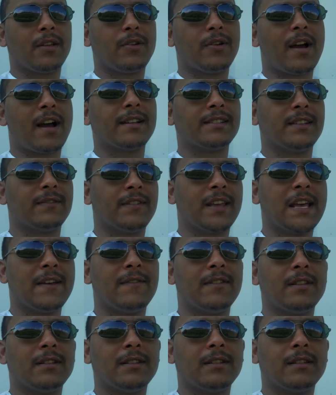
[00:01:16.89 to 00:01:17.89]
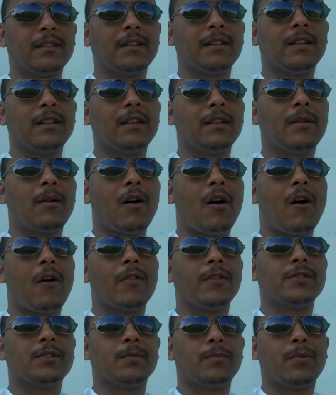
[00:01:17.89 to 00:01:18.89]
You guys have given all
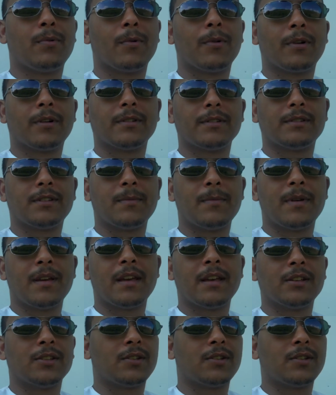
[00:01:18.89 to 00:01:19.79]
the support to me,